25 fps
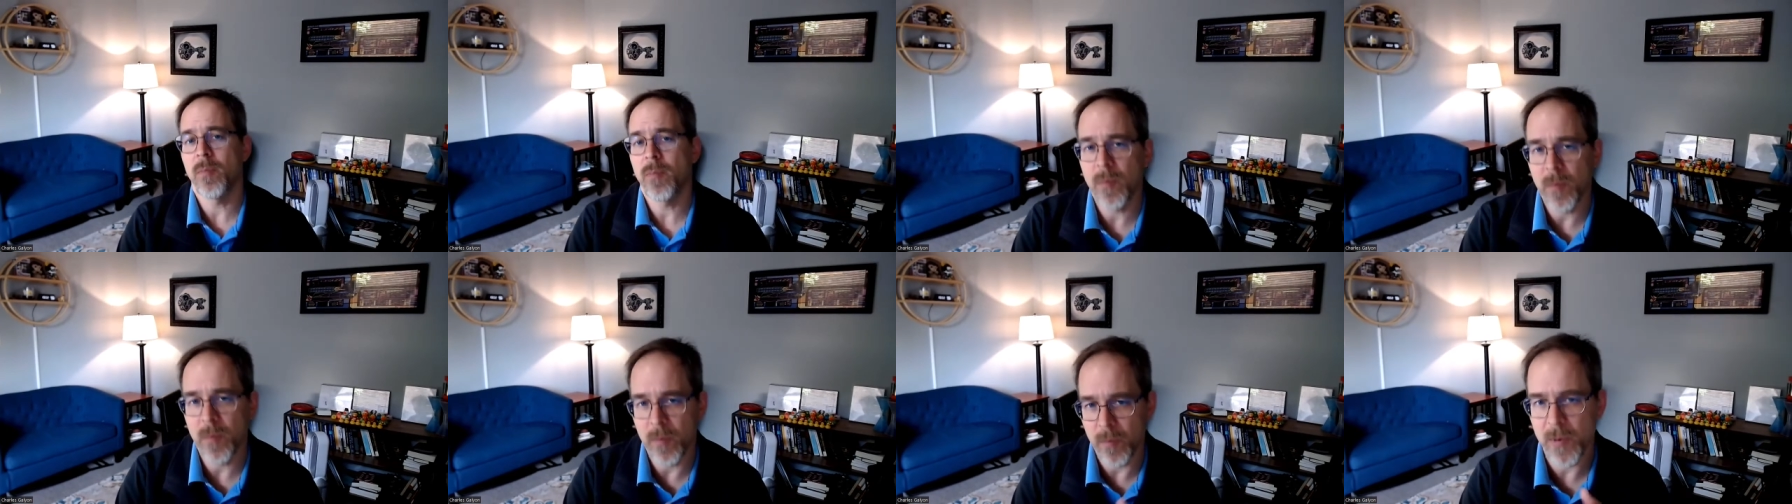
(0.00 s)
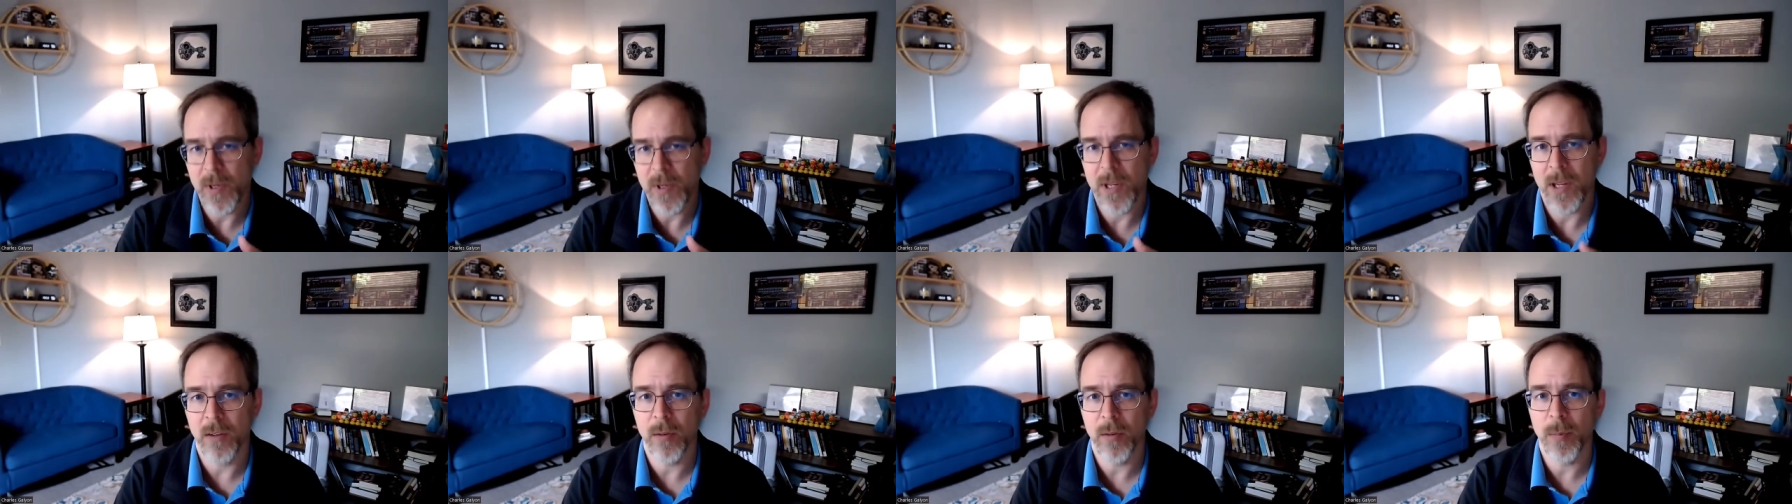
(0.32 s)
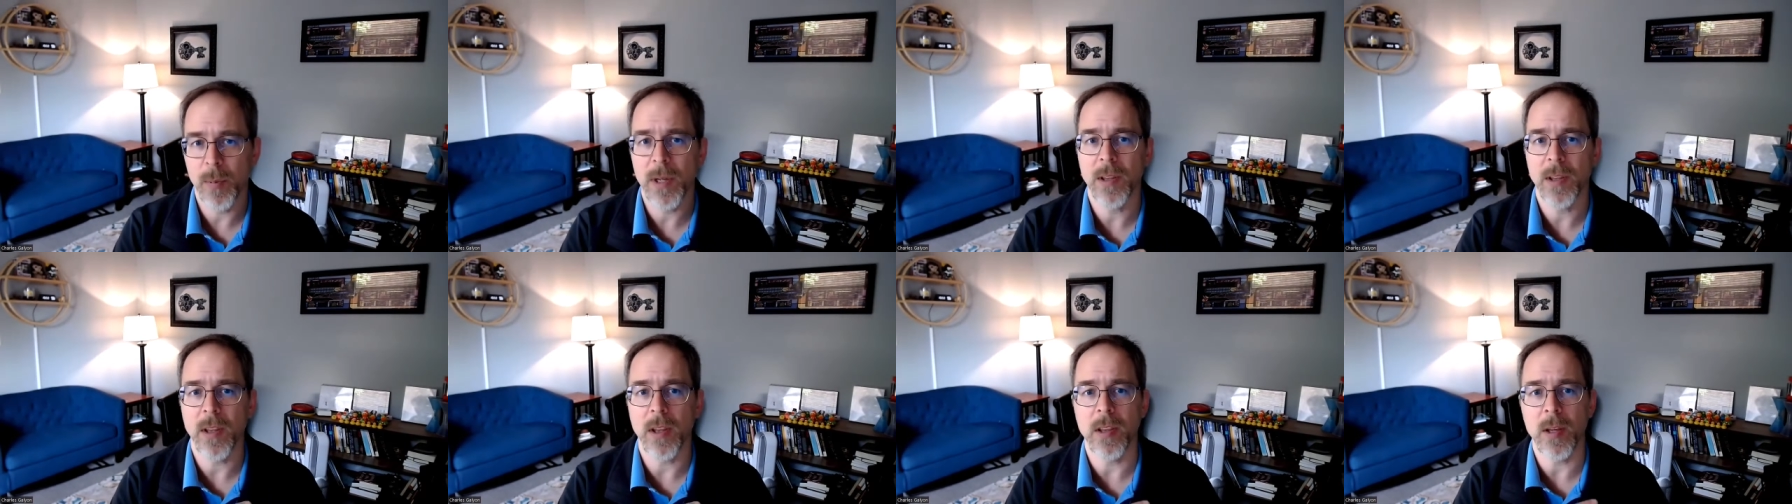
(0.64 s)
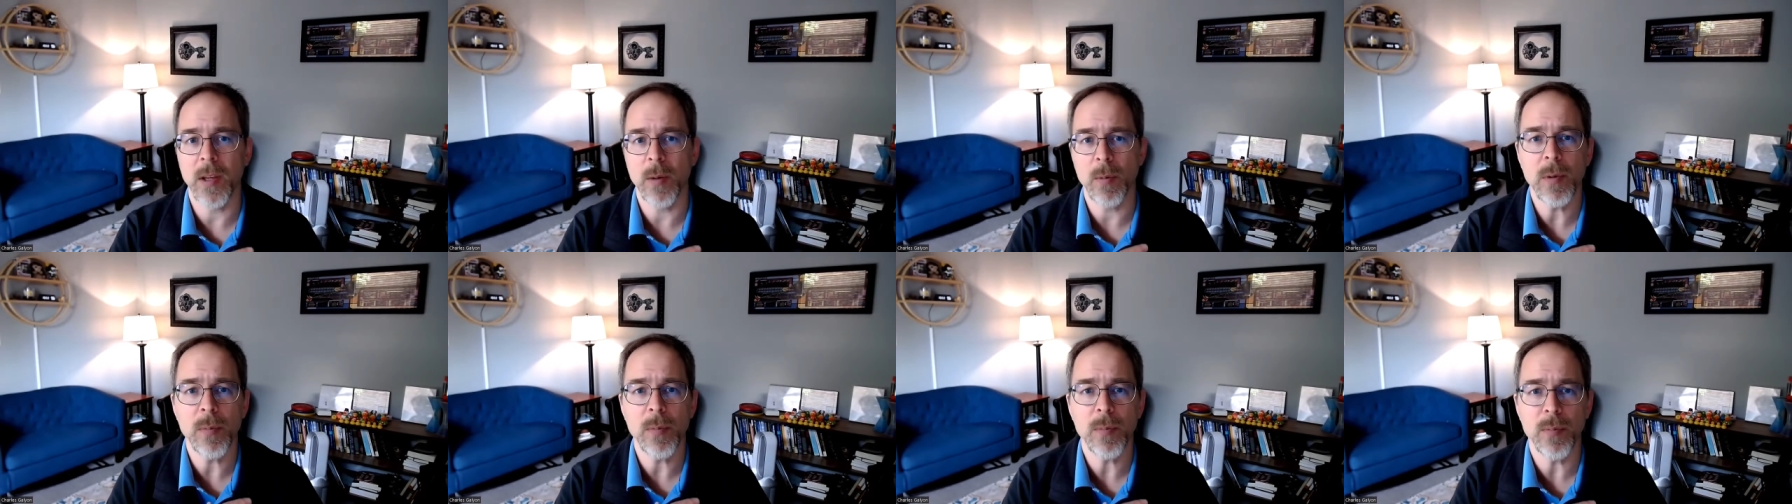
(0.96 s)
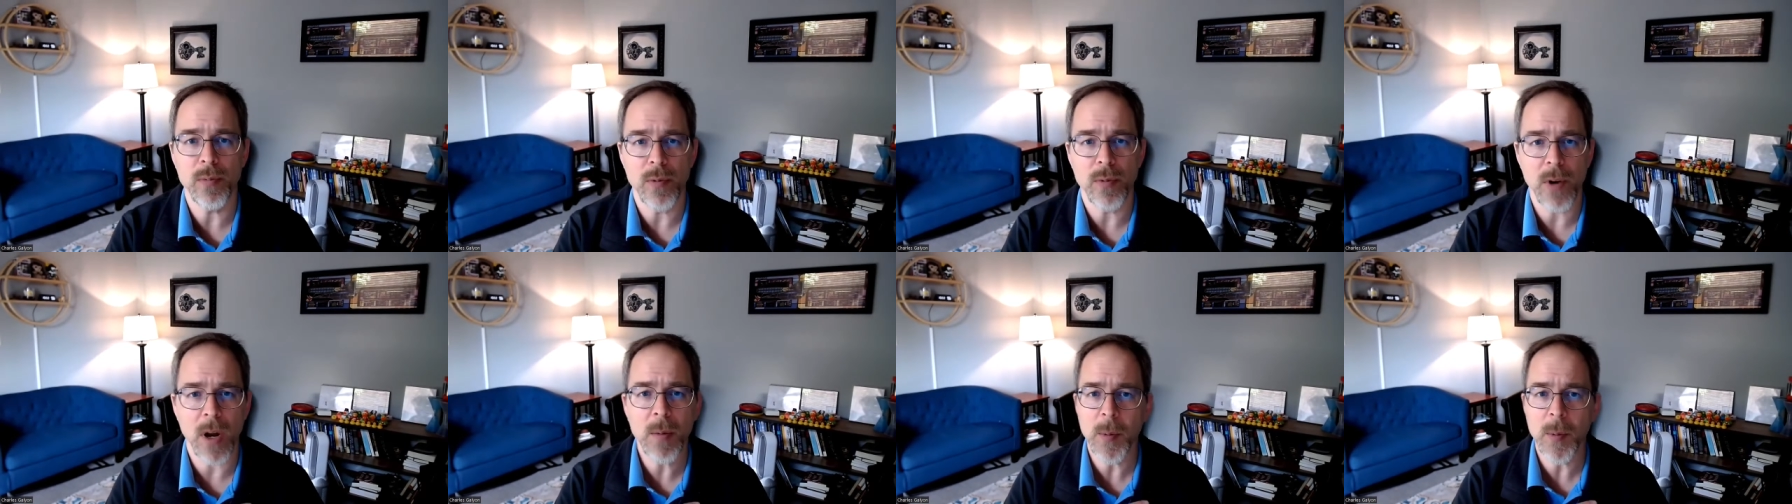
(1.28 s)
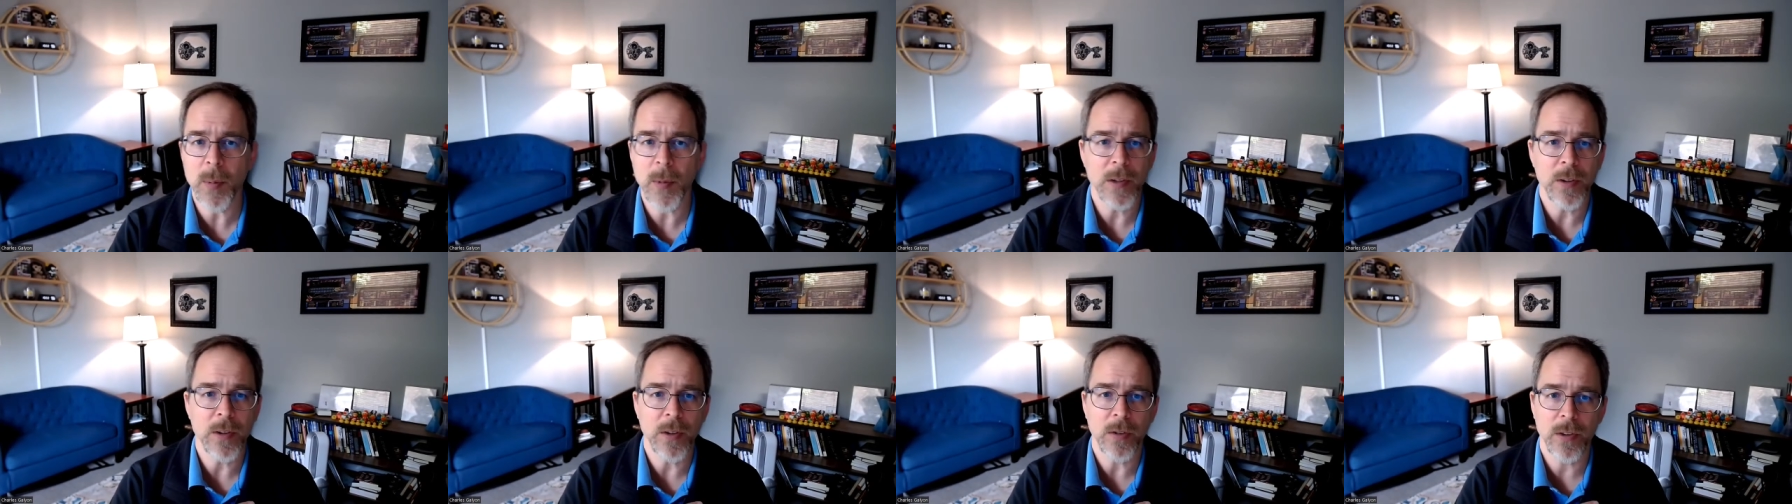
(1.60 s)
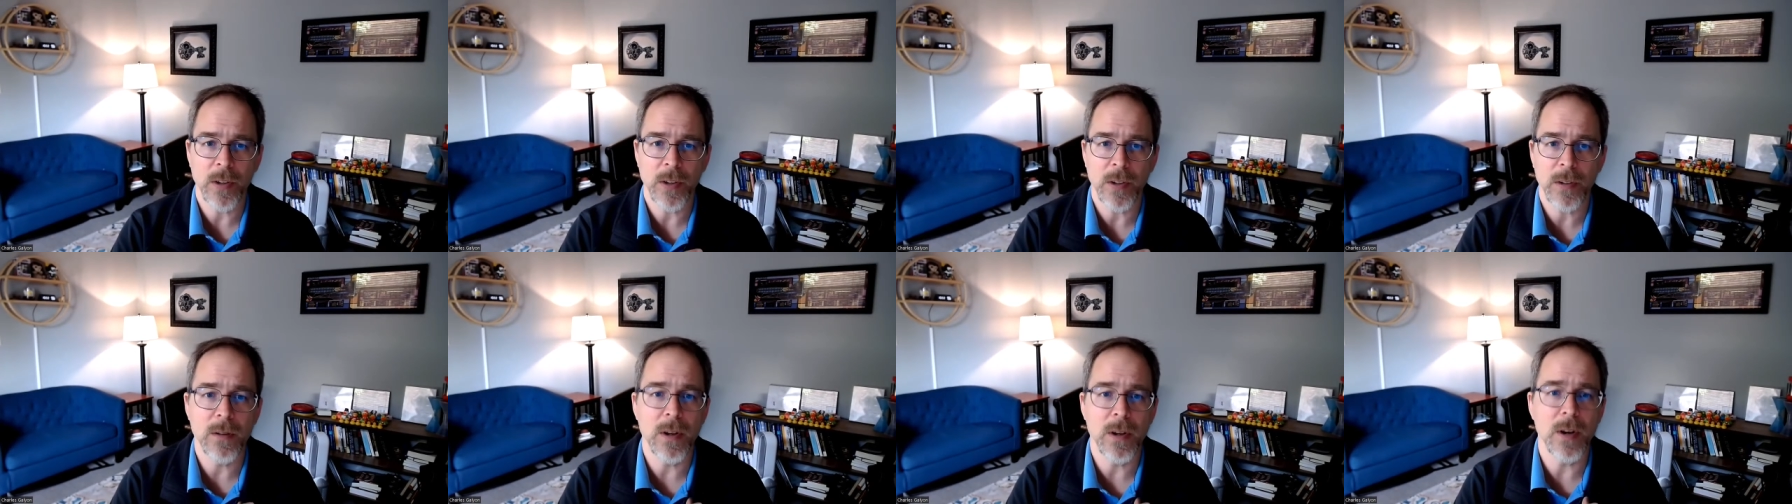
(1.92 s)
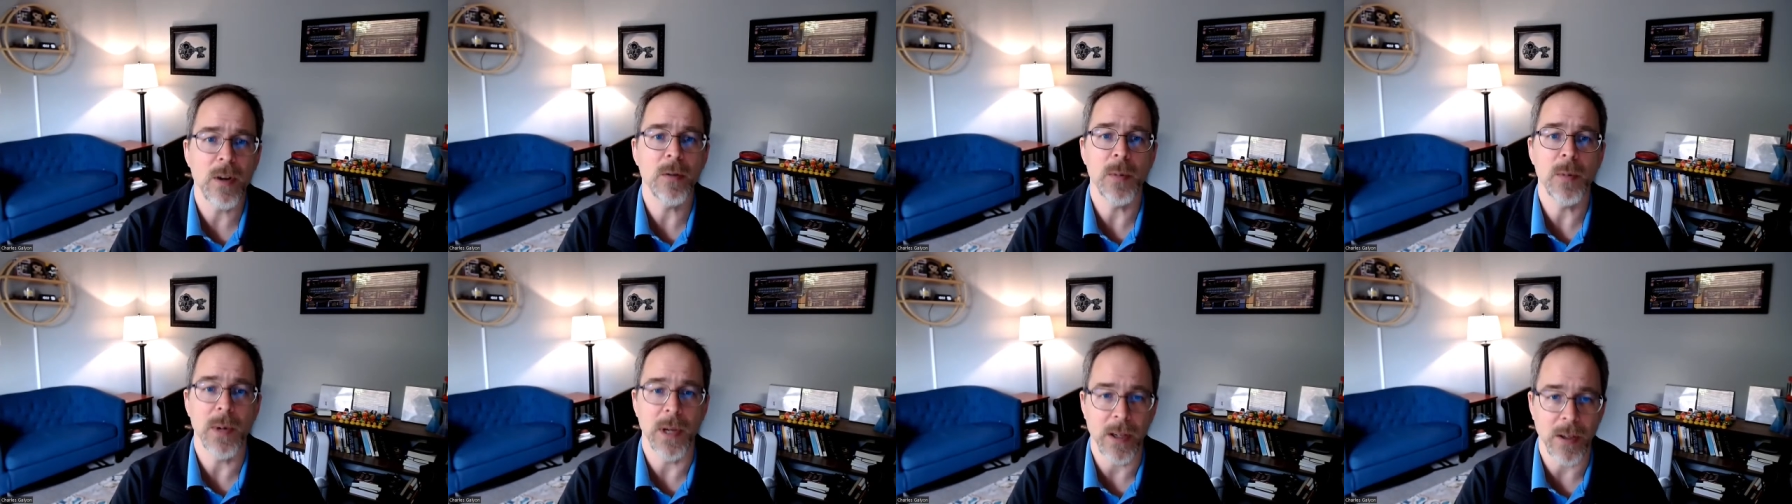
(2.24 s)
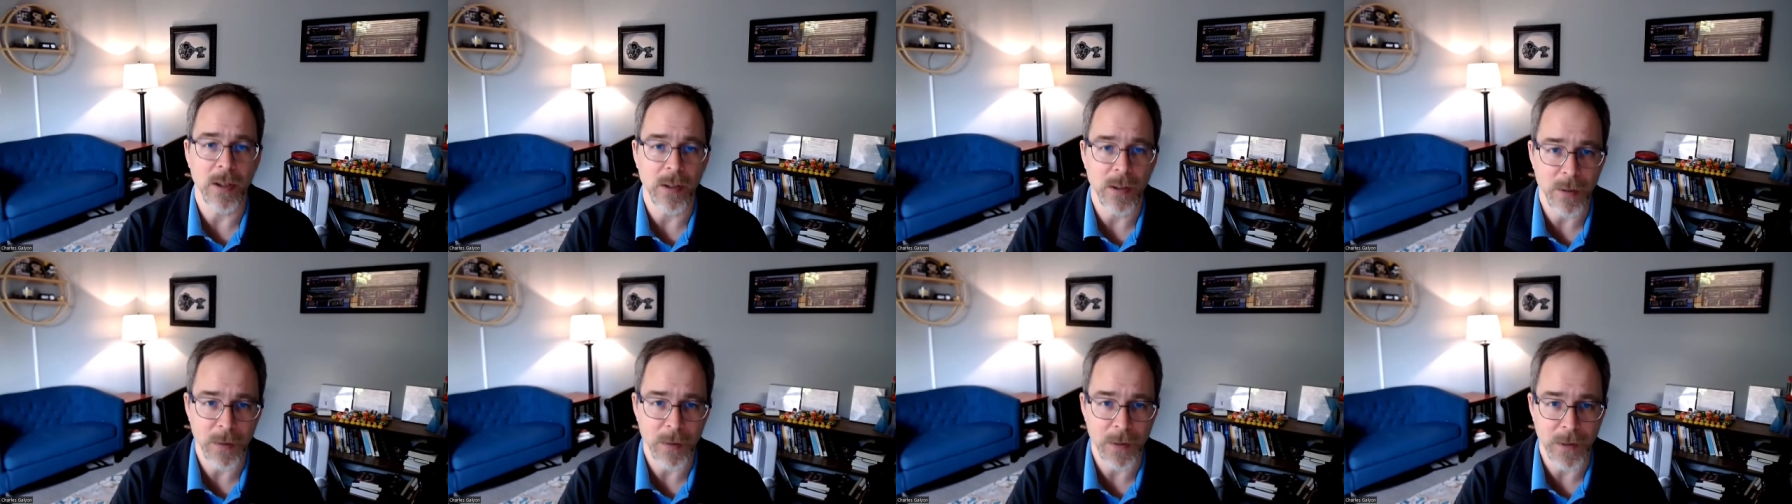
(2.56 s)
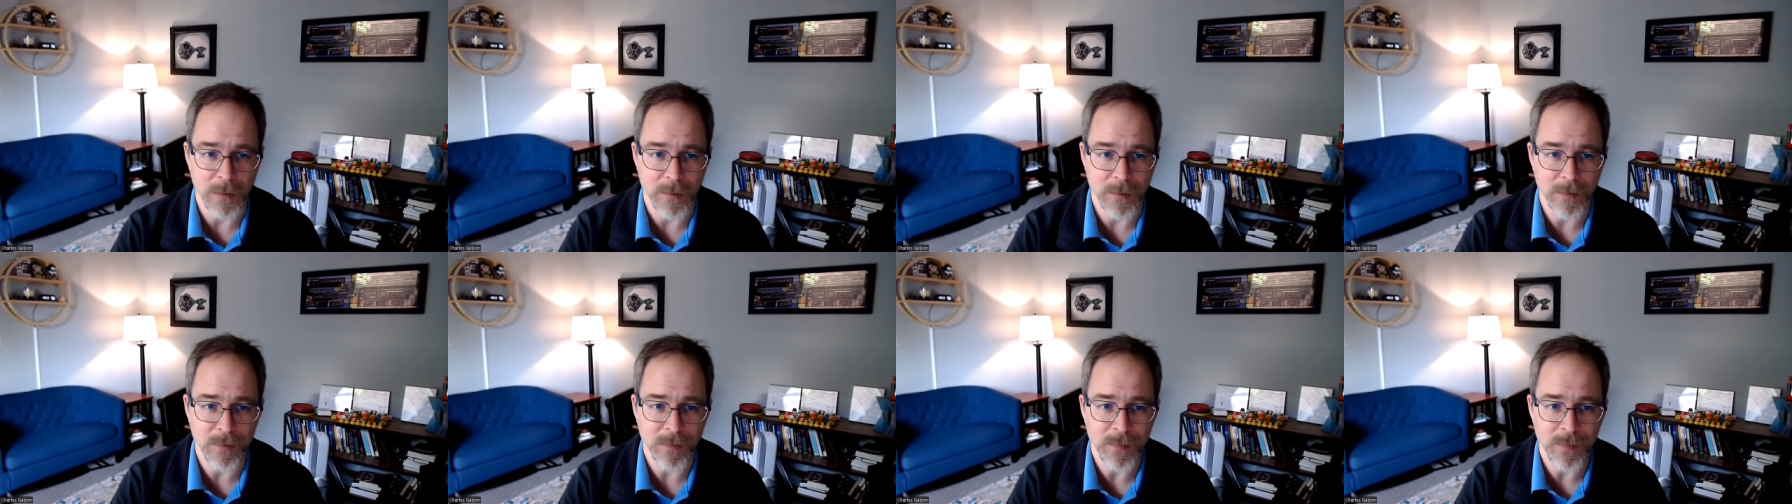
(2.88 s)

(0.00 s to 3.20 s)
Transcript: We expect that they will probably just go away on their own.